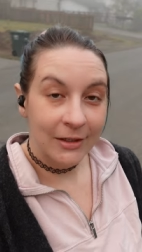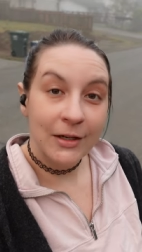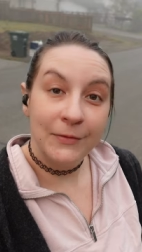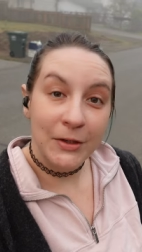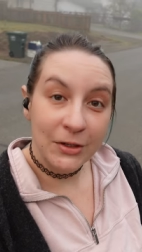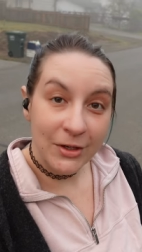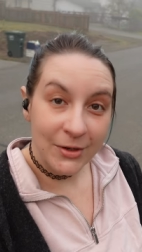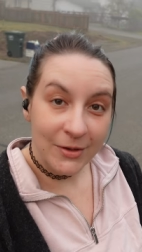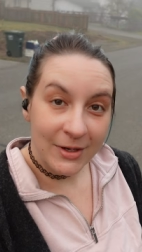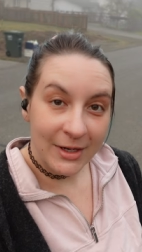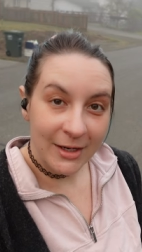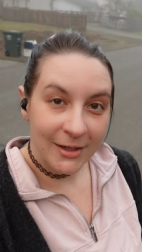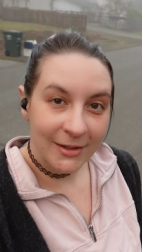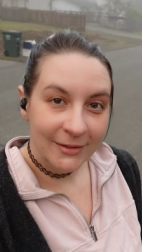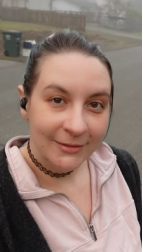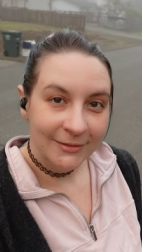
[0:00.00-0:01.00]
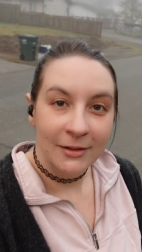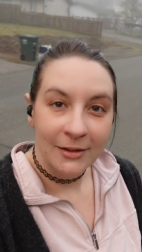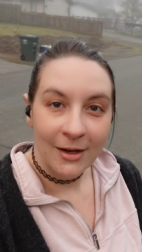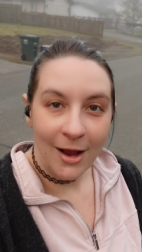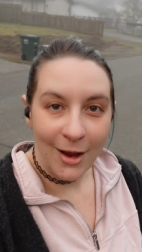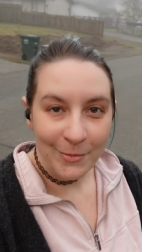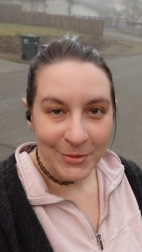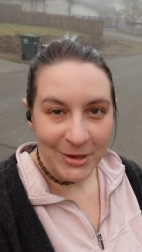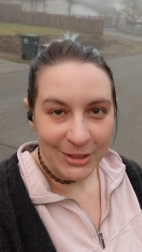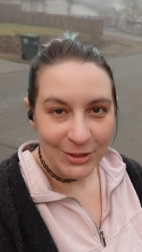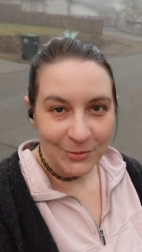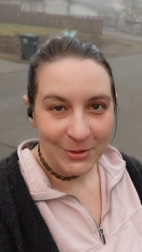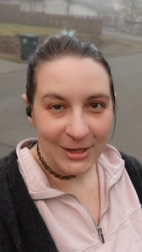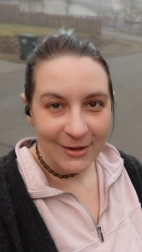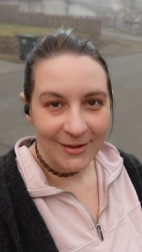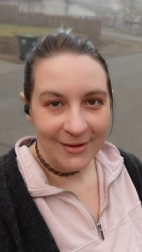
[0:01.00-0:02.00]
If you're new here, I'm
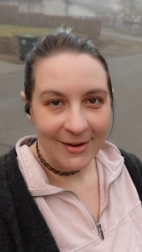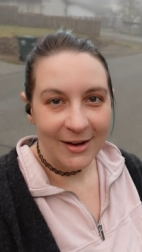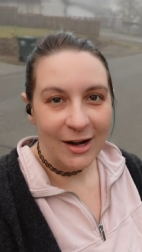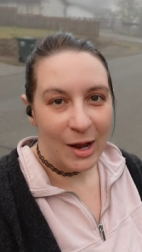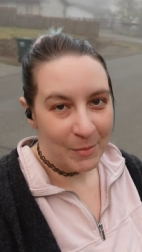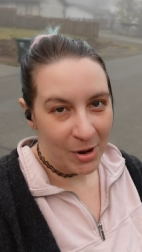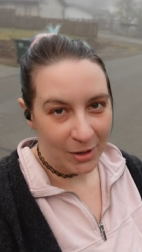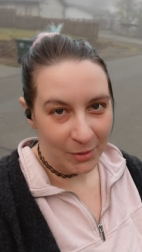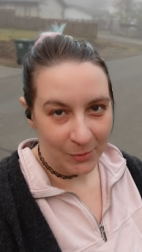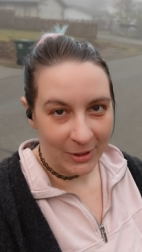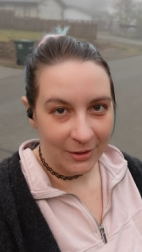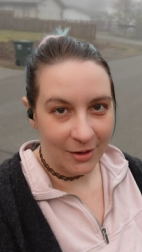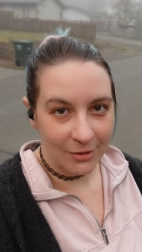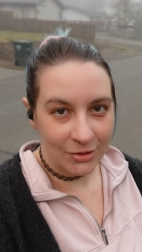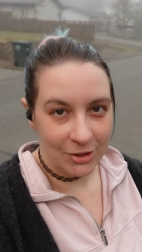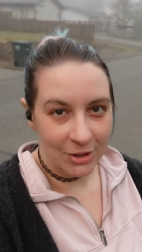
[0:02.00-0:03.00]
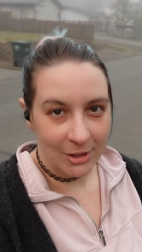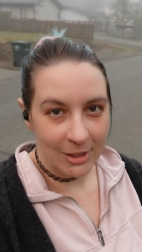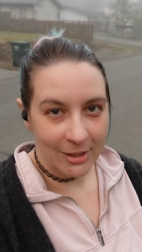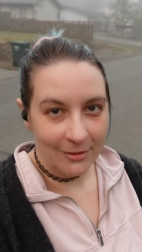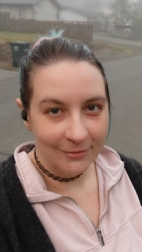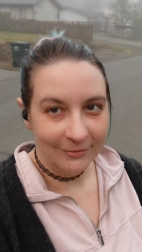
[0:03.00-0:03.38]
MicheWi and I'm on a weight loss journey.